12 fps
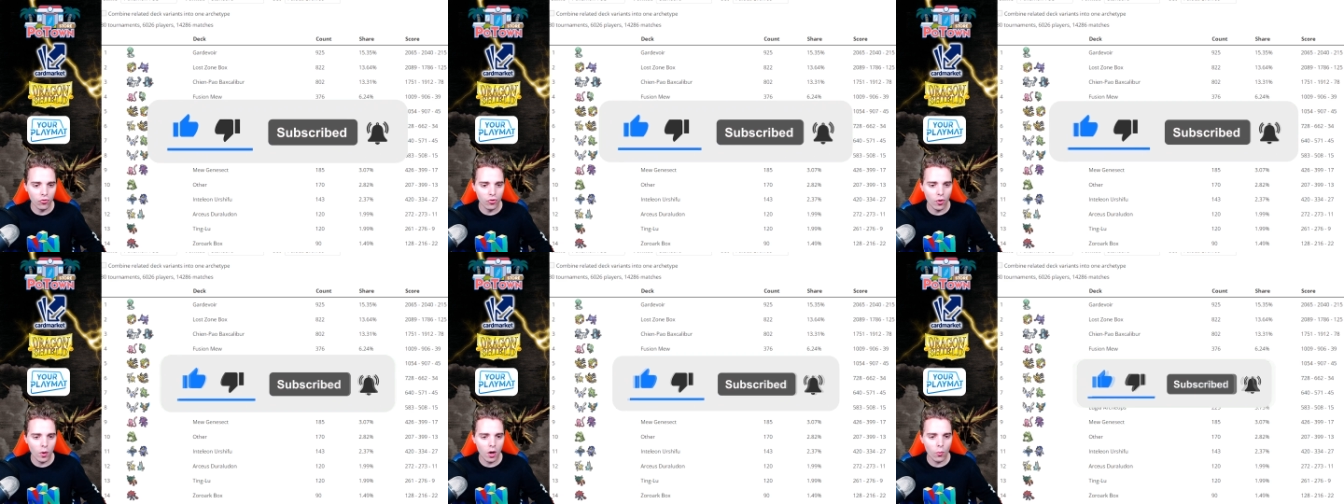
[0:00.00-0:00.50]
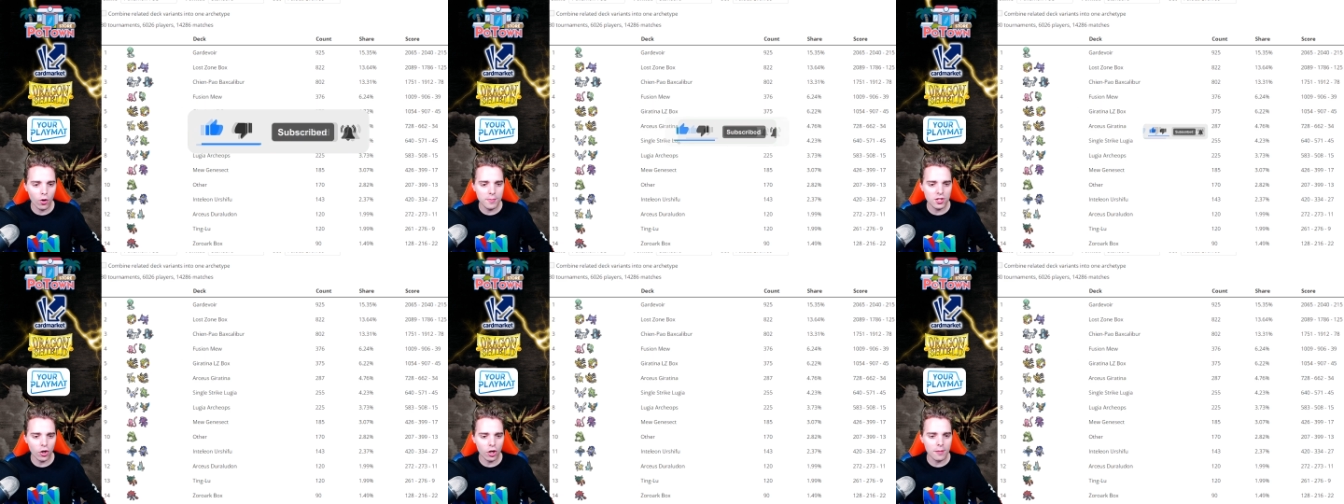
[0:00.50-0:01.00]
So uh, we're gonna be
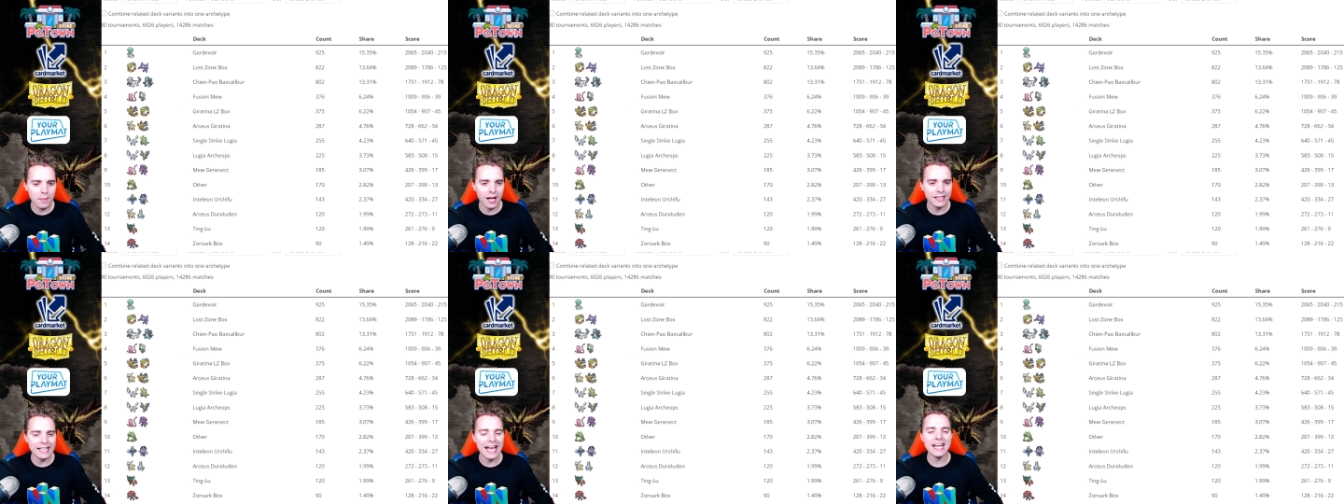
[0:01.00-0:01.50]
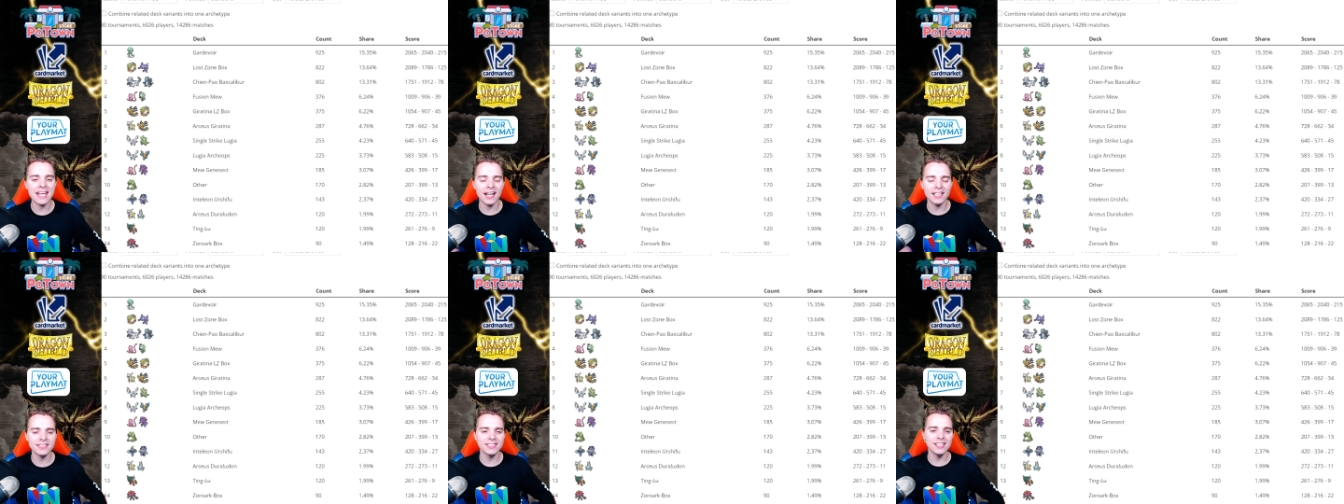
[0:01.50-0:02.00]
talking about N A
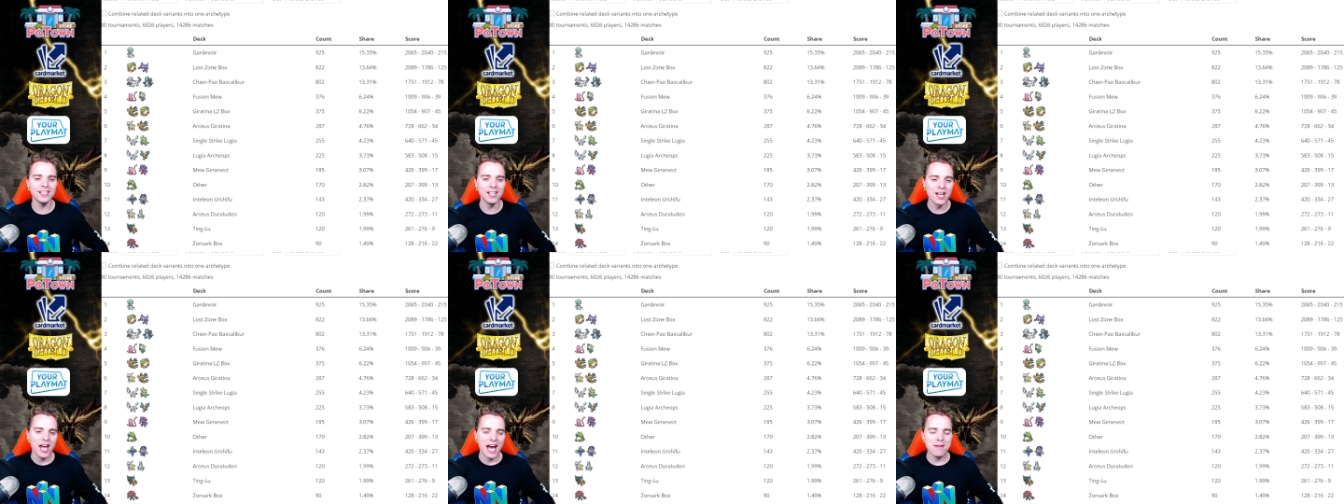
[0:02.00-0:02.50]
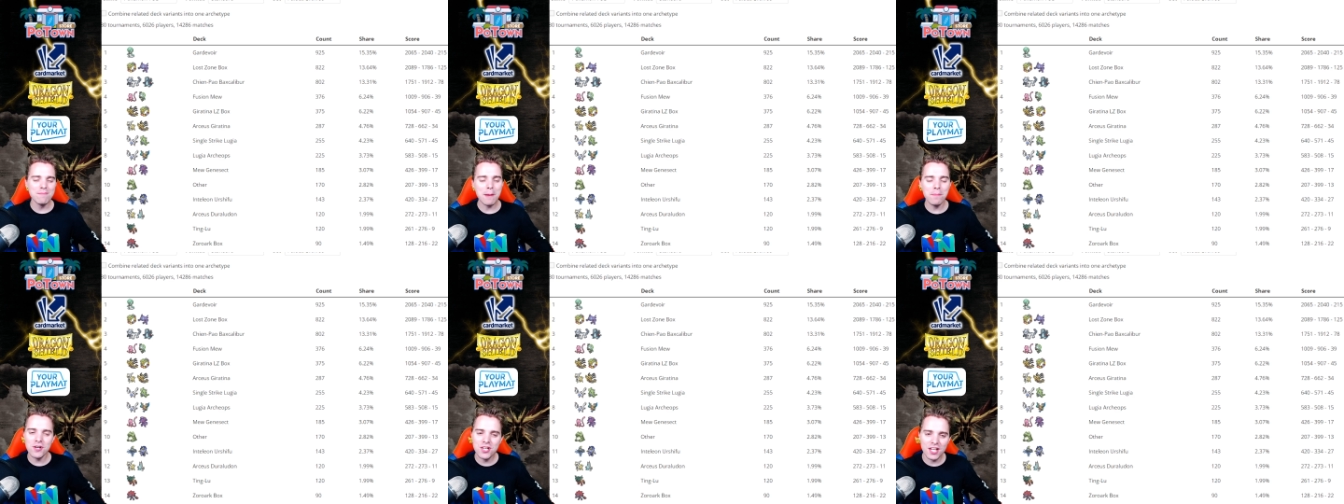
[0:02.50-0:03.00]
I C and my
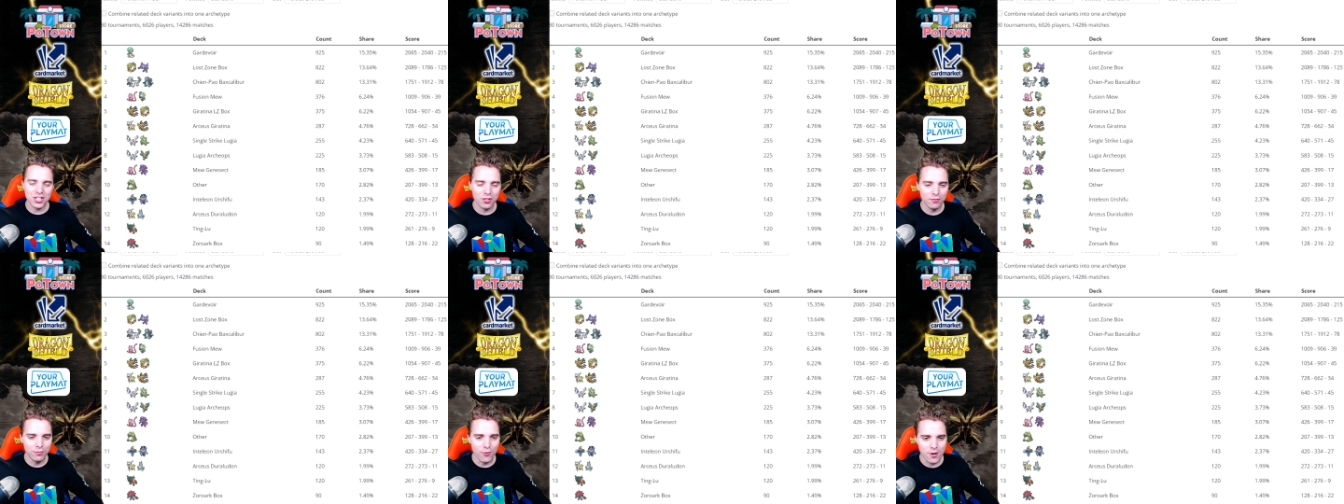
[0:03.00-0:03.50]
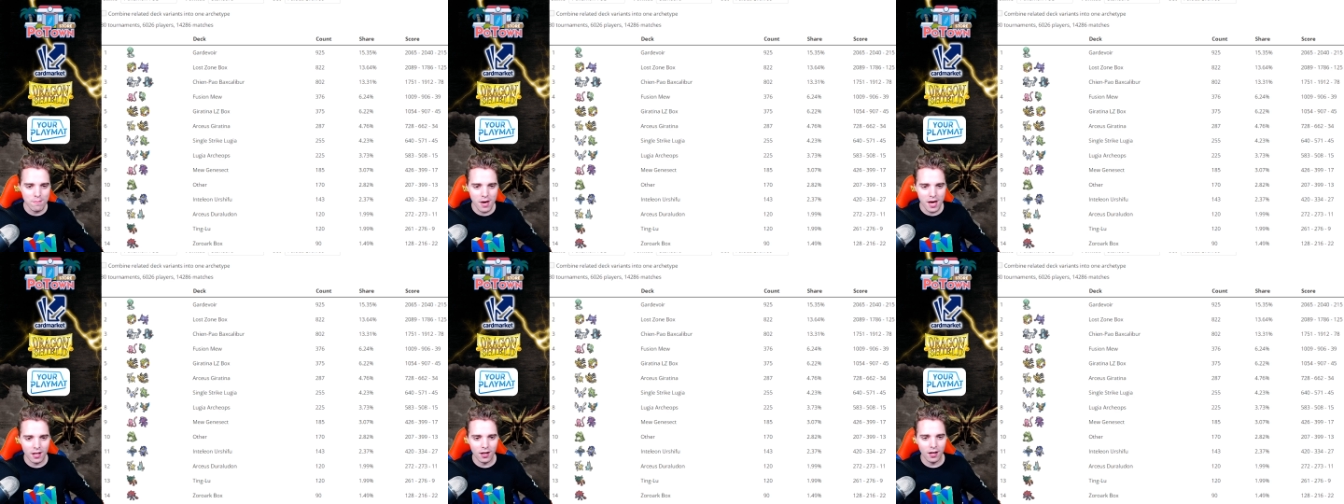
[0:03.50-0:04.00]
prediction for the
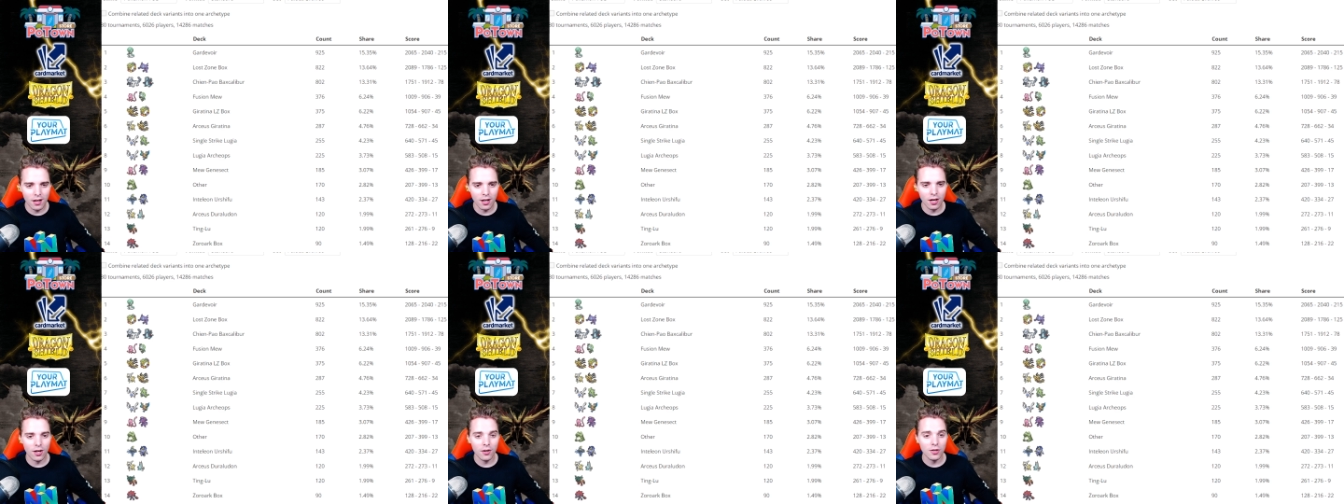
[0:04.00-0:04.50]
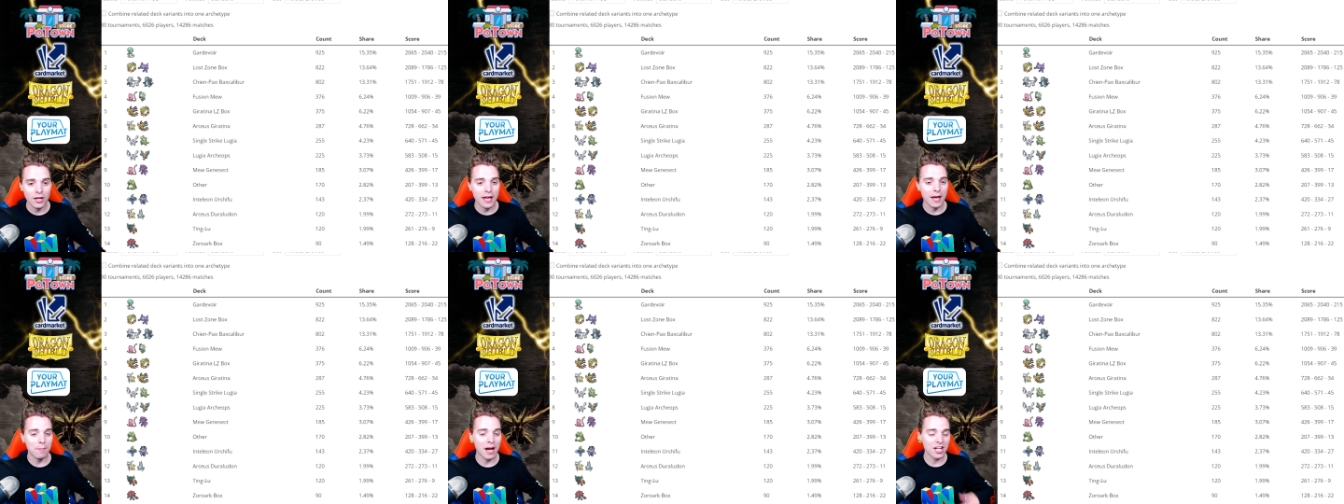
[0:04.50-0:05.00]
meta. uh, I
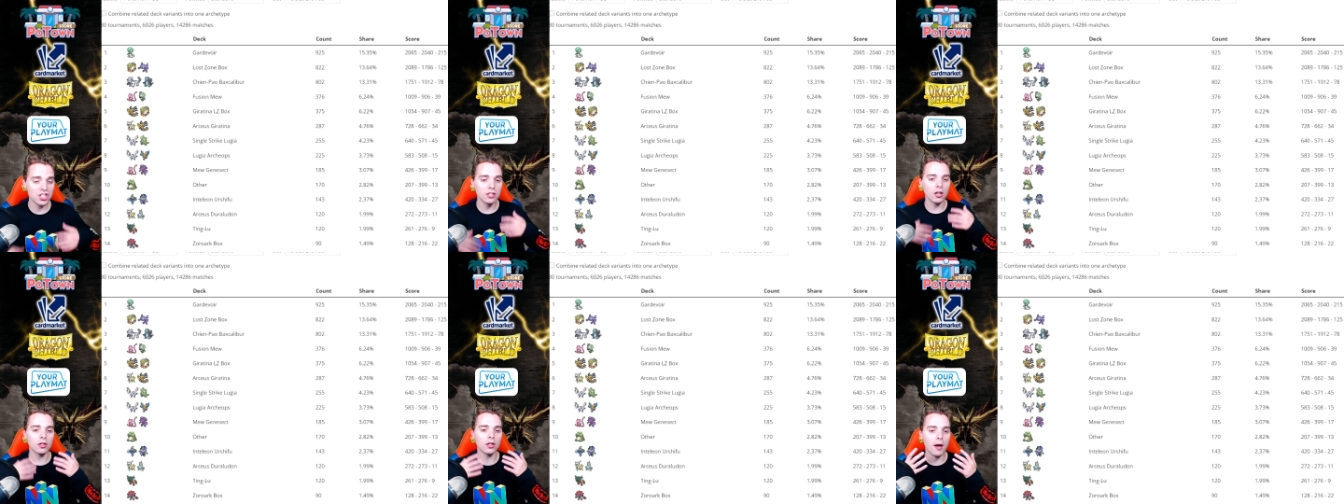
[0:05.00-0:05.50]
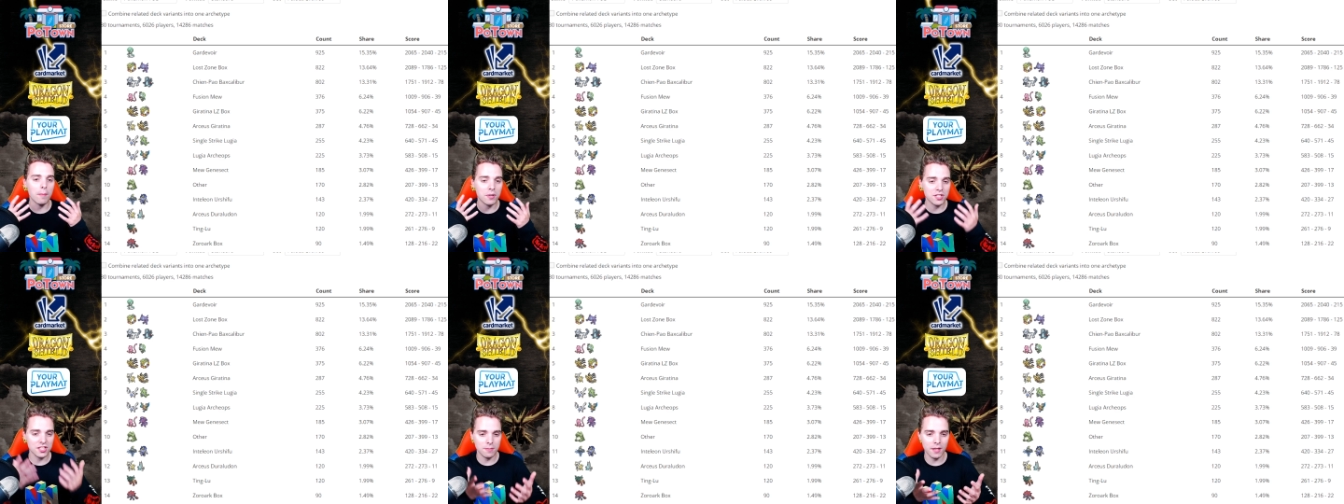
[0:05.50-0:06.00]
am actually not uh,
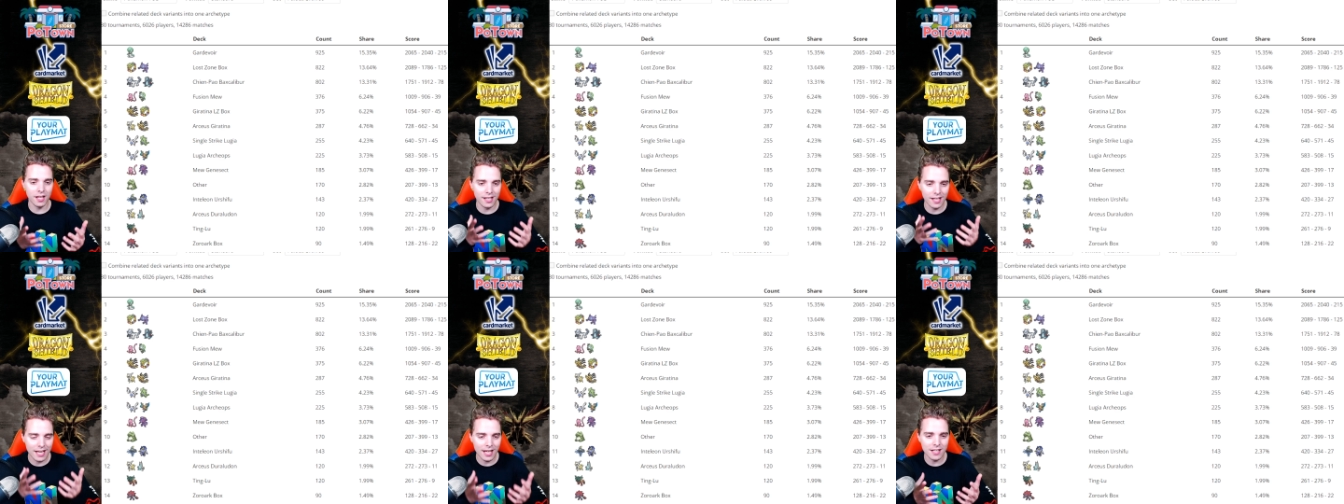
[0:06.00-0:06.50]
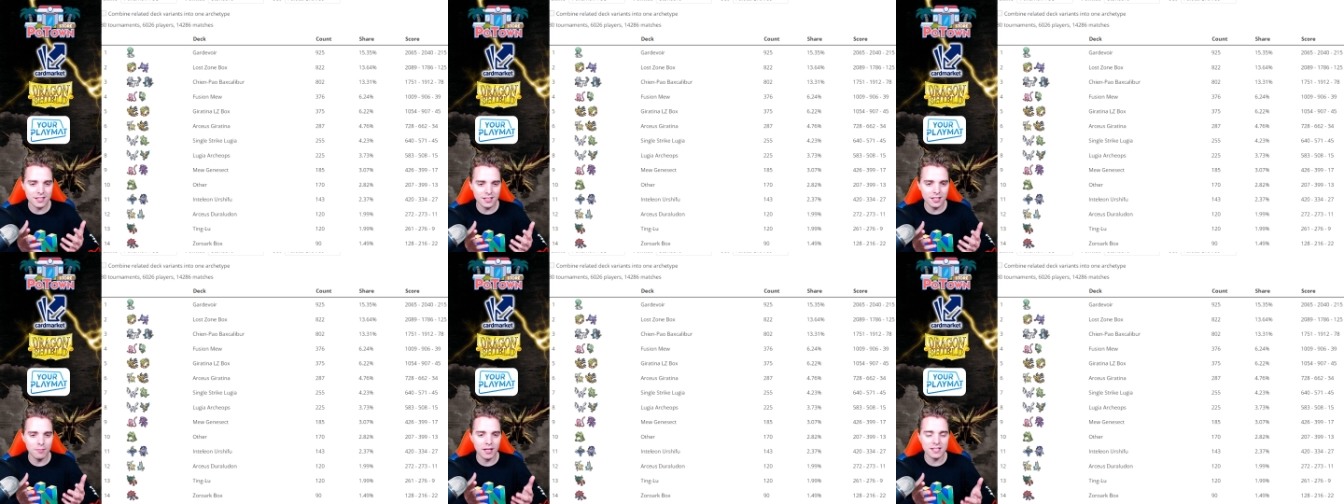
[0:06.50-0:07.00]
participating in N A I
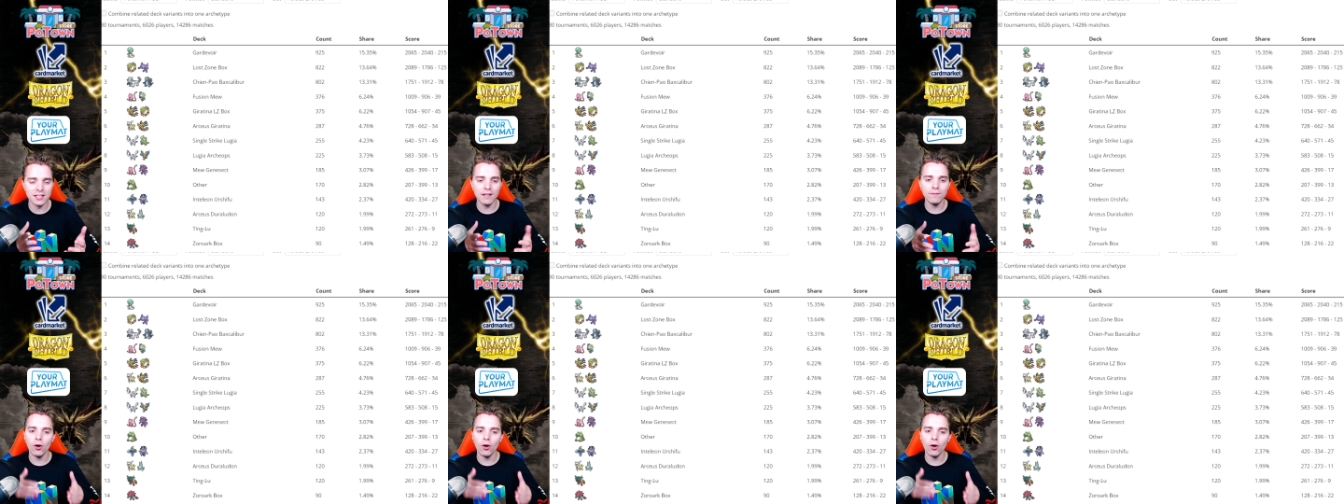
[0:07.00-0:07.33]
C myself.